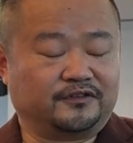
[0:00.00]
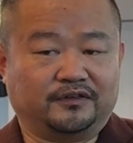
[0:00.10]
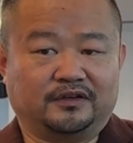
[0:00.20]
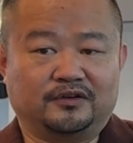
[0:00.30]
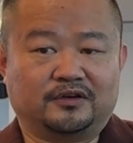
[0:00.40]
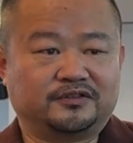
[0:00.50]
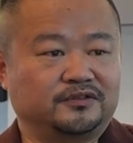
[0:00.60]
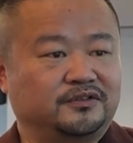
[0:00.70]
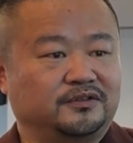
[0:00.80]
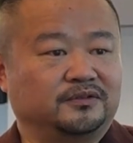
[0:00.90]
for the low
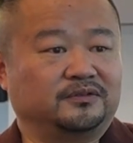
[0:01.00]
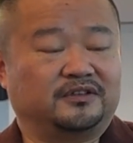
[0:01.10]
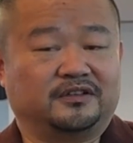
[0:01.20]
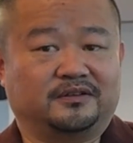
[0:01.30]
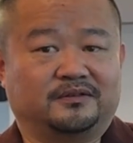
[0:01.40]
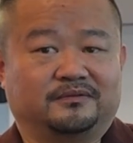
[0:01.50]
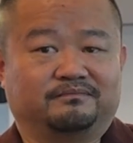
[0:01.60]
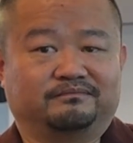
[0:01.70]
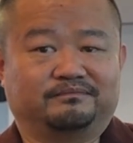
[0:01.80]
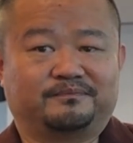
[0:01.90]
altitude uh,
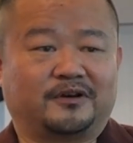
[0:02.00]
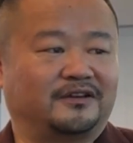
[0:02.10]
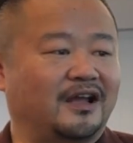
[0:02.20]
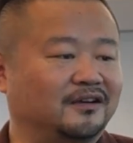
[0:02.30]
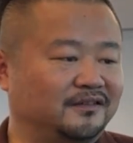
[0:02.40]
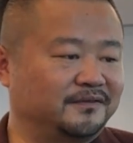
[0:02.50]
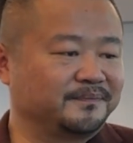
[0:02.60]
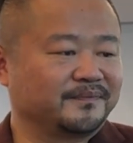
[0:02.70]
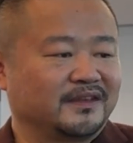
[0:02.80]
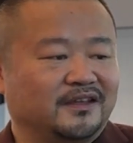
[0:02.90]
products.
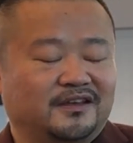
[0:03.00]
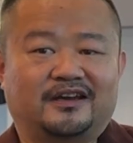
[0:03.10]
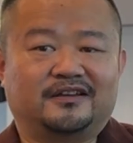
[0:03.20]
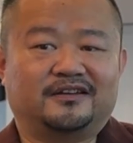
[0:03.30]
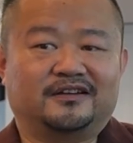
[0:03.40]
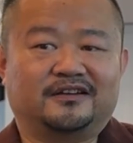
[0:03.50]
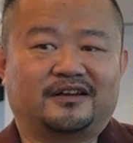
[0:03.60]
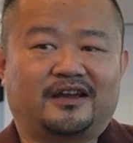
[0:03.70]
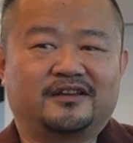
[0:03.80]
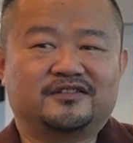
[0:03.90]
And
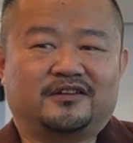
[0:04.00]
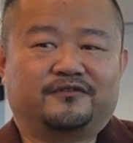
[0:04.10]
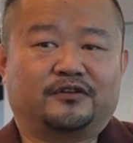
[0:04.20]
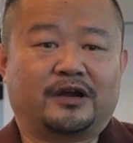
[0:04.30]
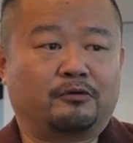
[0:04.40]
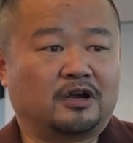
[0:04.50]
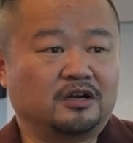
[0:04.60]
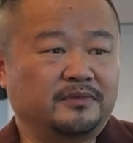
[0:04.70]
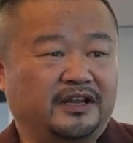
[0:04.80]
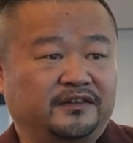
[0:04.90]
uh, actually, for our
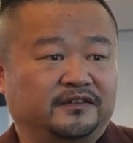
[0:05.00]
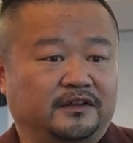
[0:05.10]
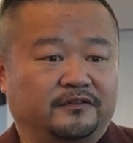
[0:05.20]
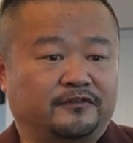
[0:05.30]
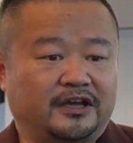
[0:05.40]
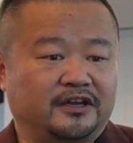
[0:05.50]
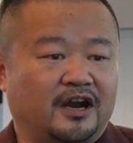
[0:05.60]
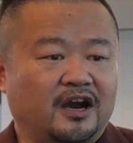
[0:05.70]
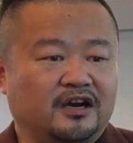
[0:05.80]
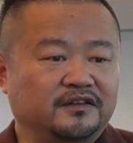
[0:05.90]
company's uh, flying
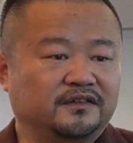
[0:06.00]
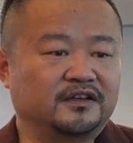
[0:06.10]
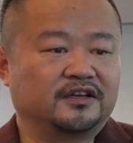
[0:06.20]
cars,